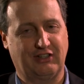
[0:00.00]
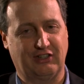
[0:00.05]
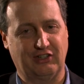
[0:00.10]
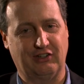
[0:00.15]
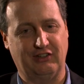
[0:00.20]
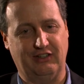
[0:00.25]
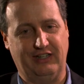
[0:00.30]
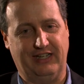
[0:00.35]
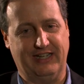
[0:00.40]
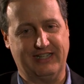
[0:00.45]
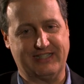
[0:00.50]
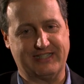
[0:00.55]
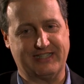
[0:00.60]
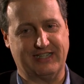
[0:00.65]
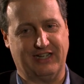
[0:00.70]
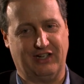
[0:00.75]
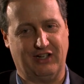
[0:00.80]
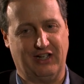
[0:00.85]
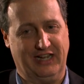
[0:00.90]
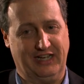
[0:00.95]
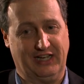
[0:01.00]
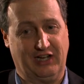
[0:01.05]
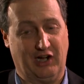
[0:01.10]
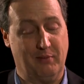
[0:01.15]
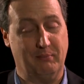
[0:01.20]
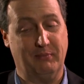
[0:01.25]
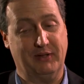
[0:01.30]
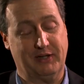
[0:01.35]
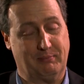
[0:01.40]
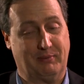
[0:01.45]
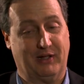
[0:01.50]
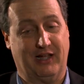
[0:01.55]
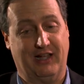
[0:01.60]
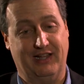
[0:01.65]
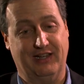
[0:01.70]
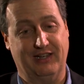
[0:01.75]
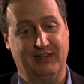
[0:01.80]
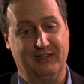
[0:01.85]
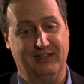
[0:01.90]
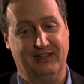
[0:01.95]
clearly it's uh, incumbent
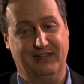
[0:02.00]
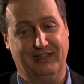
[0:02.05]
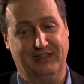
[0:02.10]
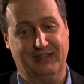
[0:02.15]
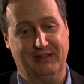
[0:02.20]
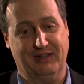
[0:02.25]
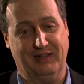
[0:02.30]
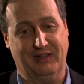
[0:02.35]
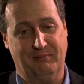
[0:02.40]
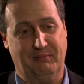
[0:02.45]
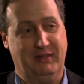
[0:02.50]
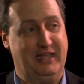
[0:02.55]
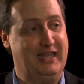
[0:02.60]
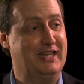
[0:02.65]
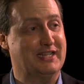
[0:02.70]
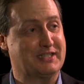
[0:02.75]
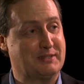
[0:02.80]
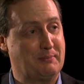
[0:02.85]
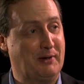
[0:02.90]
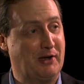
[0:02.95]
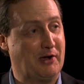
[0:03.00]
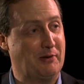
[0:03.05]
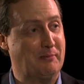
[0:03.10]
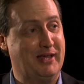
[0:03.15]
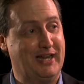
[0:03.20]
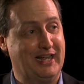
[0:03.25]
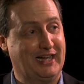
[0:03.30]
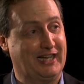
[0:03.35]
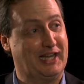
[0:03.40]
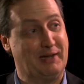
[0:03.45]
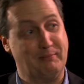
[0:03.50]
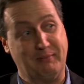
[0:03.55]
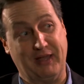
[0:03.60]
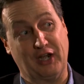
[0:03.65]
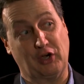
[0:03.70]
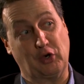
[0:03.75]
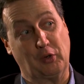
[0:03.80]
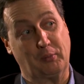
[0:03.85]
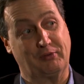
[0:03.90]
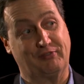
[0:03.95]
upon me as a paramedic and a
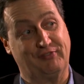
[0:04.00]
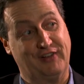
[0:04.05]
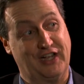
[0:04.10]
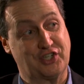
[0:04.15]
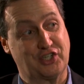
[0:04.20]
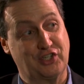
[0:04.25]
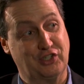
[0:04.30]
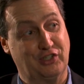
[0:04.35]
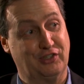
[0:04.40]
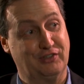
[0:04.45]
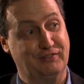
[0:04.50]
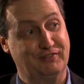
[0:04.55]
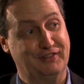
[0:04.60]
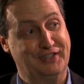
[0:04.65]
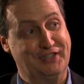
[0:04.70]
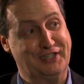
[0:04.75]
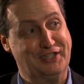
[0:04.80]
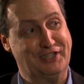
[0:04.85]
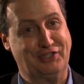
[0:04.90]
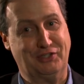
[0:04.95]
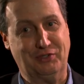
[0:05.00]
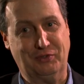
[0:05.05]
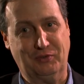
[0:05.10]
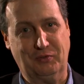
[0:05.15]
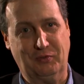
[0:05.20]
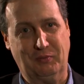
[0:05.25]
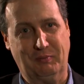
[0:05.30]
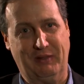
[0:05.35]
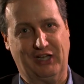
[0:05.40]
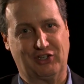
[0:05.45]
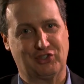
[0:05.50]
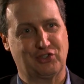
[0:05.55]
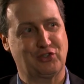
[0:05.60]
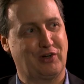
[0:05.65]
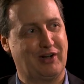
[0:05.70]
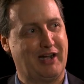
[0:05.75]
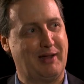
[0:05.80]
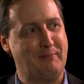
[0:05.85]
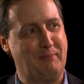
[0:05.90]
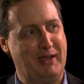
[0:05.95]
medical professional to make
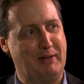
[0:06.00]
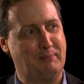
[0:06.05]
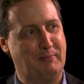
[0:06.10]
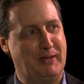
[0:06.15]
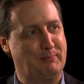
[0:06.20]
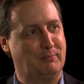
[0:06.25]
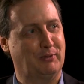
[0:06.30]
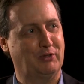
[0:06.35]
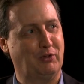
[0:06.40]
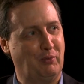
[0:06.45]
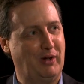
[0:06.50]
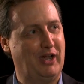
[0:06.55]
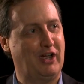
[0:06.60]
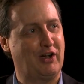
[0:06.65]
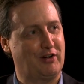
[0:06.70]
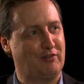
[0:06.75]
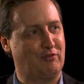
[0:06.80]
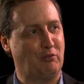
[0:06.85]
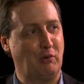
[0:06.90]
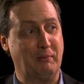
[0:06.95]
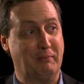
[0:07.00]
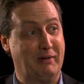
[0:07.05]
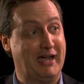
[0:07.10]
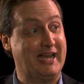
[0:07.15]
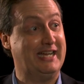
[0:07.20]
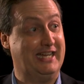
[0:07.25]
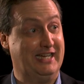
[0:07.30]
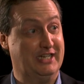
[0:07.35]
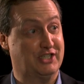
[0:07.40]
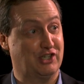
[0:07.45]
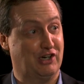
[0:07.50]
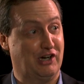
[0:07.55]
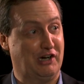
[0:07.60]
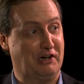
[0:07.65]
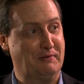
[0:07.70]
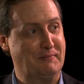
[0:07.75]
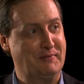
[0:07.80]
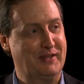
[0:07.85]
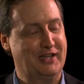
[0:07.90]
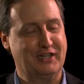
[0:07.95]
sure I make people aware of what my needs
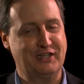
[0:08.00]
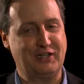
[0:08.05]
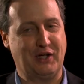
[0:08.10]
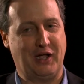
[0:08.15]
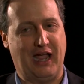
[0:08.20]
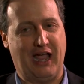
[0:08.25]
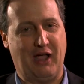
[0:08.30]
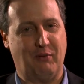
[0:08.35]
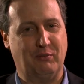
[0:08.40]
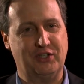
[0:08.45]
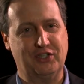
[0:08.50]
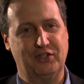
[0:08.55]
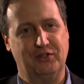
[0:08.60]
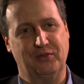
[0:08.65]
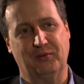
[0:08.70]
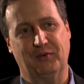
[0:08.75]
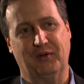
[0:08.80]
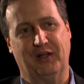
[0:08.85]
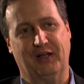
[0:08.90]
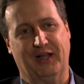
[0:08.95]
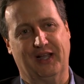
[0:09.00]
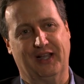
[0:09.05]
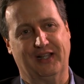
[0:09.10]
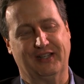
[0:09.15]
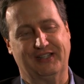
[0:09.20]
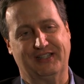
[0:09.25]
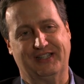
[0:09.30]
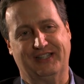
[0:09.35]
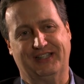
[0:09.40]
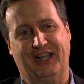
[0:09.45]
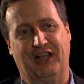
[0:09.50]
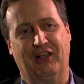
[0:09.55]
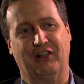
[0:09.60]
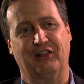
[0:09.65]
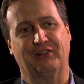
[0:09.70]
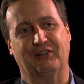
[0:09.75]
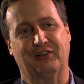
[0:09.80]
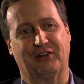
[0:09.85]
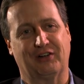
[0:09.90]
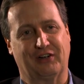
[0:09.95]
are. How would you uh, tell
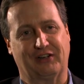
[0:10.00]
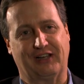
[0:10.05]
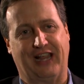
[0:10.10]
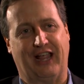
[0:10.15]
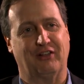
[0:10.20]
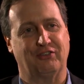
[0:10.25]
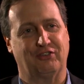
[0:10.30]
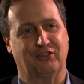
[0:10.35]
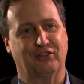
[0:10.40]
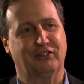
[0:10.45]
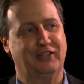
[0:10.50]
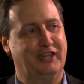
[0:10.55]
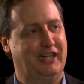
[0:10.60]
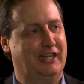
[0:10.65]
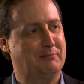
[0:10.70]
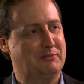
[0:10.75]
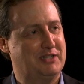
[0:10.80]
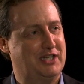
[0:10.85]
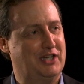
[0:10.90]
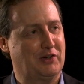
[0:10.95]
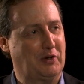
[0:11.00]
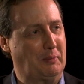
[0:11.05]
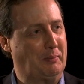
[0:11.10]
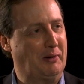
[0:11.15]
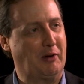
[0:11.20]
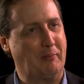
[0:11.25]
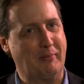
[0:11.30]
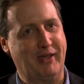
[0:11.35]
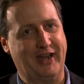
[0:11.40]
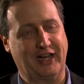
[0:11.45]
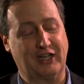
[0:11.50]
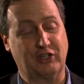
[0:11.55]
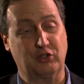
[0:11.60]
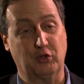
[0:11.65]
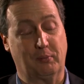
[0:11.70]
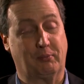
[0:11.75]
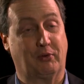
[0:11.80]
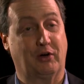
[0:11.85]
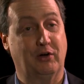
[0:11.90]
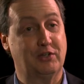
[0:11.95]
or counsel an EMT or paramedic
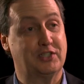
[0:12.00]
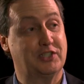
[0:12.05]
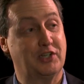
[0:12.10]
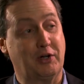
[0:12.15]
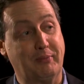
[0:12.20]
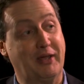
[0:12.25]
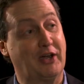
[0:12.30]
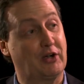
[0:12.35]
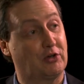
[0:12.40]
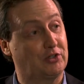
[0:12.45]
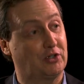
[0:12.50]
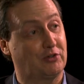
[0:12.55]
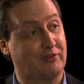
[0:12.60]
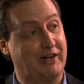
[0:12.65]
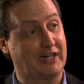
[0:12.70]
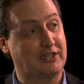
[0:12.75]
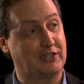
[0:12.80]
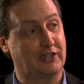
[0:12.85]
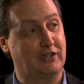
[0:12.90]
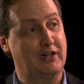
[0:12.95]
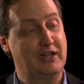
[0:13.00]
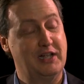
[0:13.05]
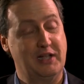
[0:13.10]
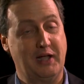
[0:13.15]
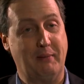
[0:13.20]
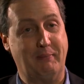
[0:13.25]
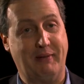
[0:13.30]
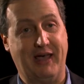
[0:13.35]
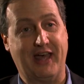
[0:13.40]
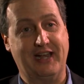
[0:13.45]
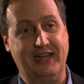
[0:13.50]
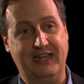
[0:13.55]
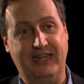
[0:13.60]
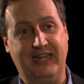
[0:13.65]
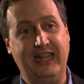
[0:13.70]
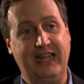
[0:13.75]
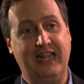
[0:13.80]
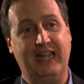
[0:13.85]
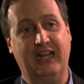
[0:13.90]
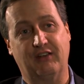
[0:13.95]
to approach their medical director about a
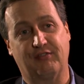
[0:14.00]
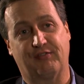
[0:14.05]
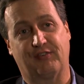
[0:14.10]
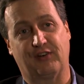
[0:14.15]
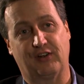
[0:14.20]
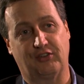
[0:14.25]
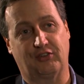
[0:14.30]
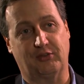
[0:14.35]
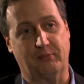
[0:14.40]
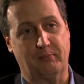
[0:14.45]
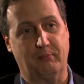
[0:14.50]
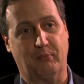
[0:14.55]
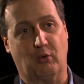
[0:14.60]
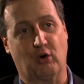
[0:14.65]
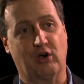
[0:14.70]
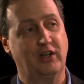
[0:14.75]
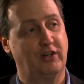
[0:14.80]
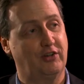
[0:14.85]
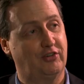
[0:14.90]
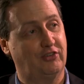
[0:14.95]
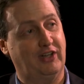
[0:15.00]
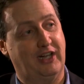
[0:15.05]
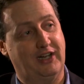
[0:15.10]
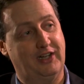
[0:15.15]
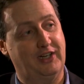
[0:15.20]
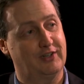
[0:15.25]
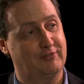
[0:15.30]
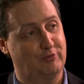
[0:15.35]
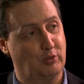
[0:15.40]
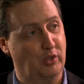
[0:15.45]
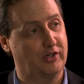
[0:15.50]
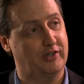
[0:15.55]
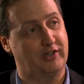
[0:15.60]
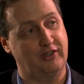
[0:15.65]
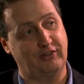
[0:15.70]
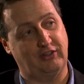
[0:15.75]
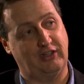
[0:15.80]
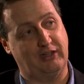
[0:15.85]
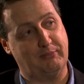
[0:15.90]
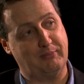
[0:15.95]
need for some more understanding of
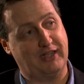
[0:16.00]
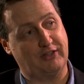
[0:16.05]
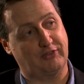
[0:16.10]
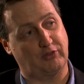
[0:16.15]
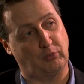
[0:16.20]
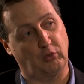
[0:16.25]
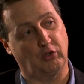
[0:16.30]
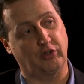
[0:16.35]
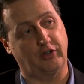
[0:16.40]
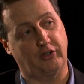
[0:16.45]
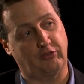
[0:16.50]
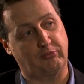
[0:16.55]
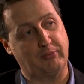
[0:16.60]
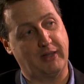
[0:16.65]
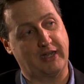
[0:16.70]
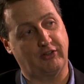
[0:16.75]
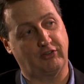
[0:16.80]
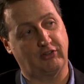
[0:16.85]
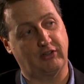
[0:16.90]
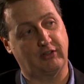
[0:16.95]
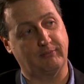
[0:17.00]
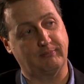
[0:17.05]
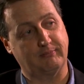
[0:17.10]
wilderness EMS and wilderness medicine?